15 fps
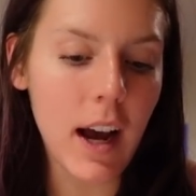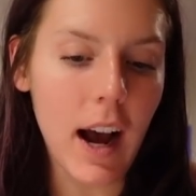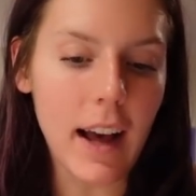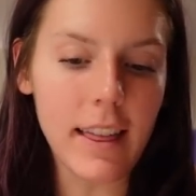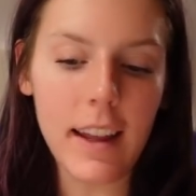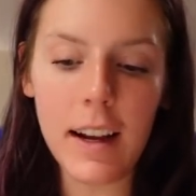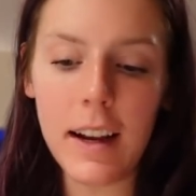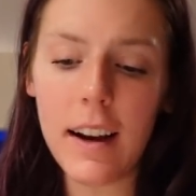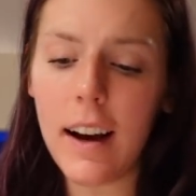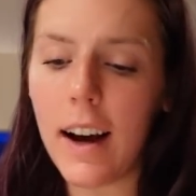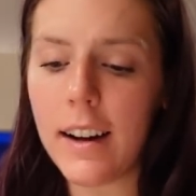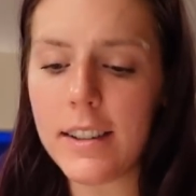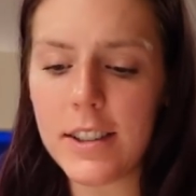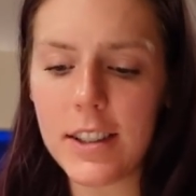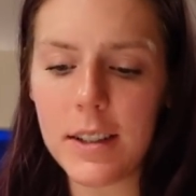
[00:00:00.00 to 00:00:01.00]
I think
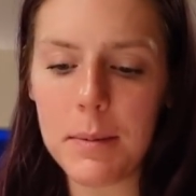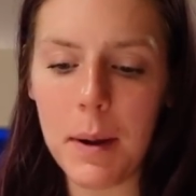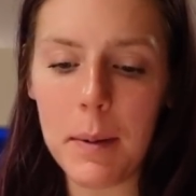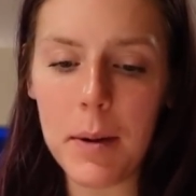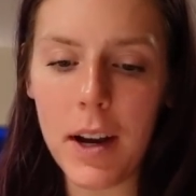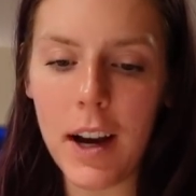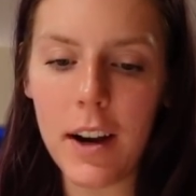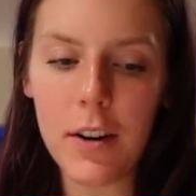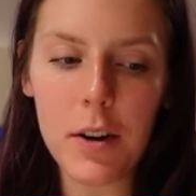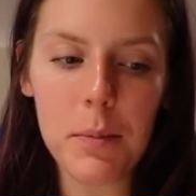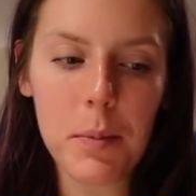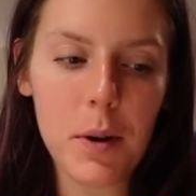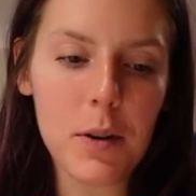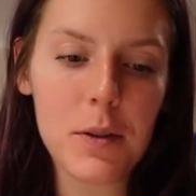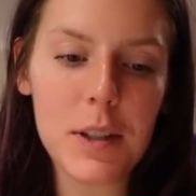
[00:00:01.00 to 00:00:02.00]
honestly maybe higher
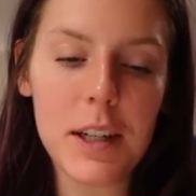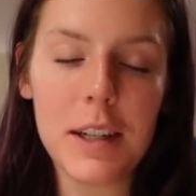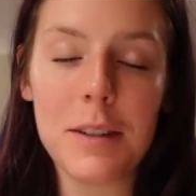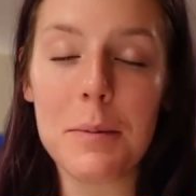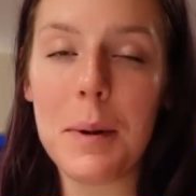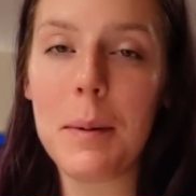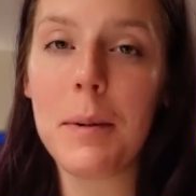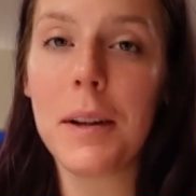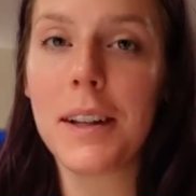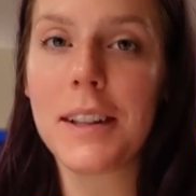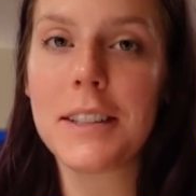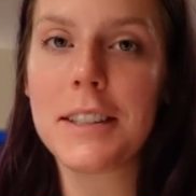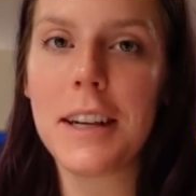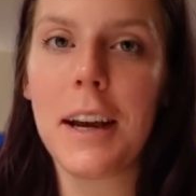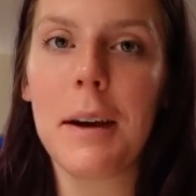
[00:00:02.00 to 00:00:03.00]
in protein or maybe like
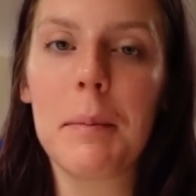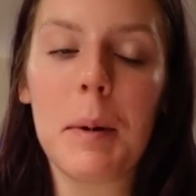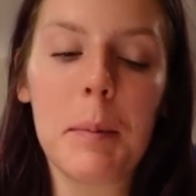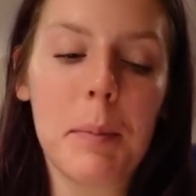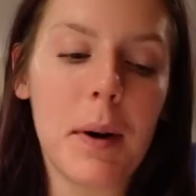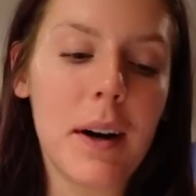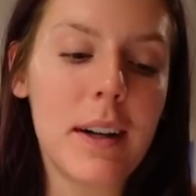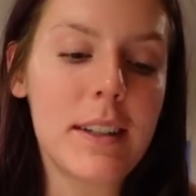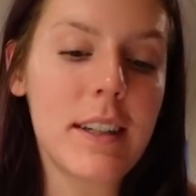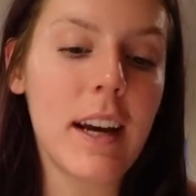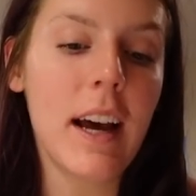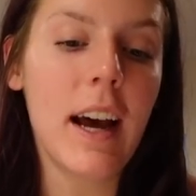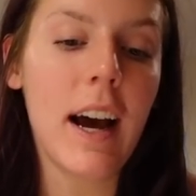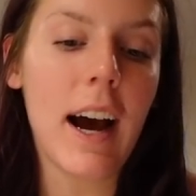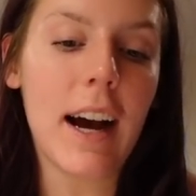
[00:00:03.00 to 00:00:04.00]
the same but
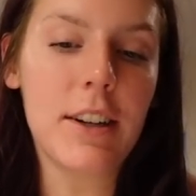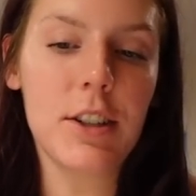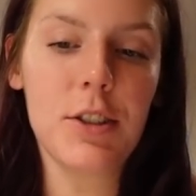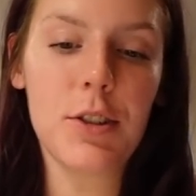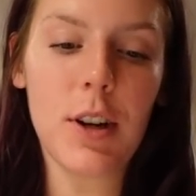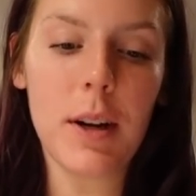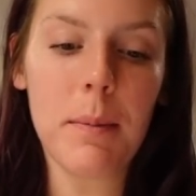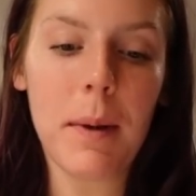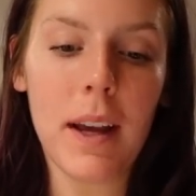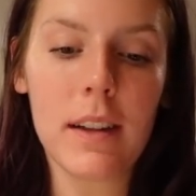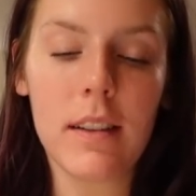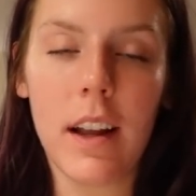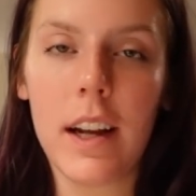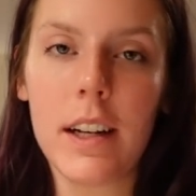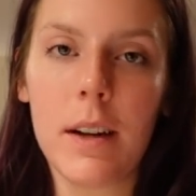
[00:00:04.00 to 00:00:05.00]
I just try to
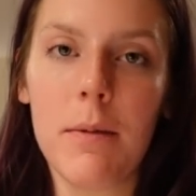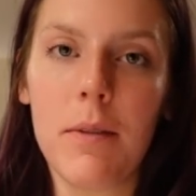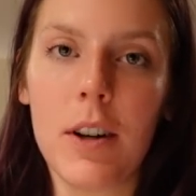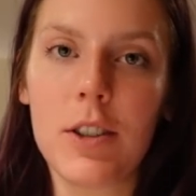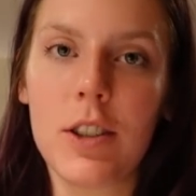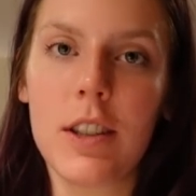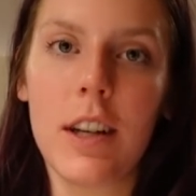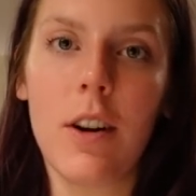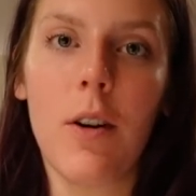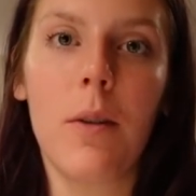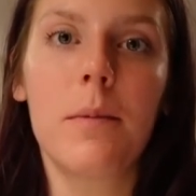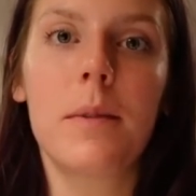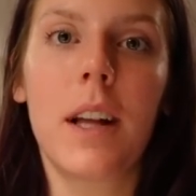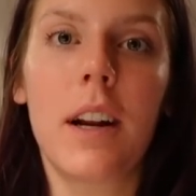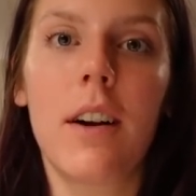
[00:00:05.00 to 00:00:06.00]
make lightened up versions at
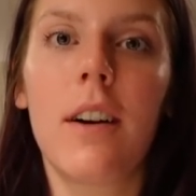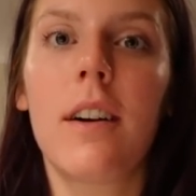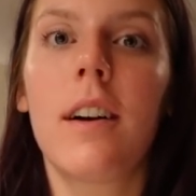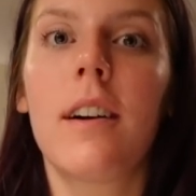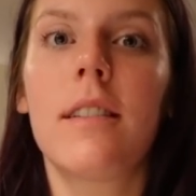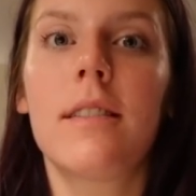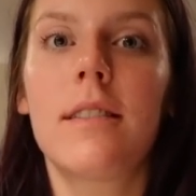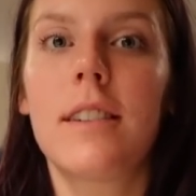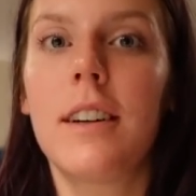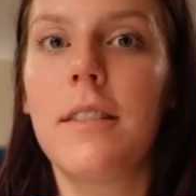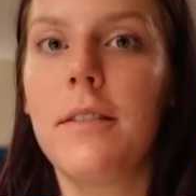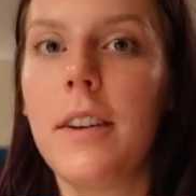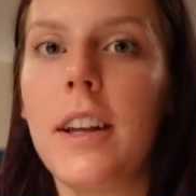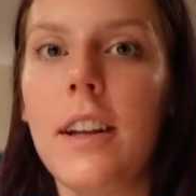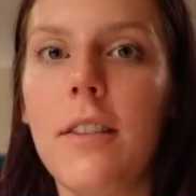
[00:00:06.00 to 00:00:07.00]
home that are
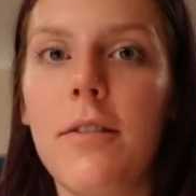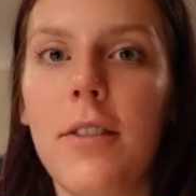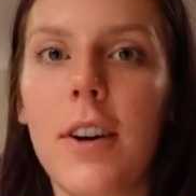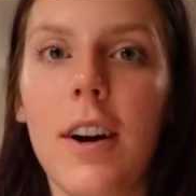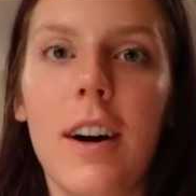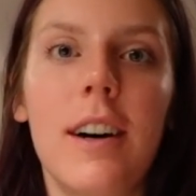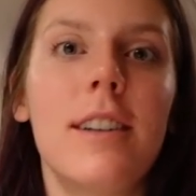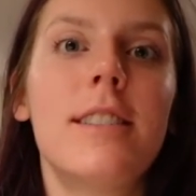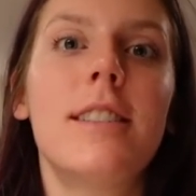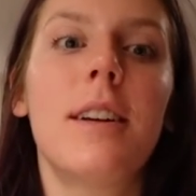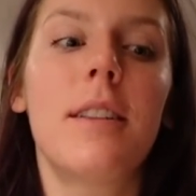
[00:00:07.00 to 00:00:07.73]
convenient for us.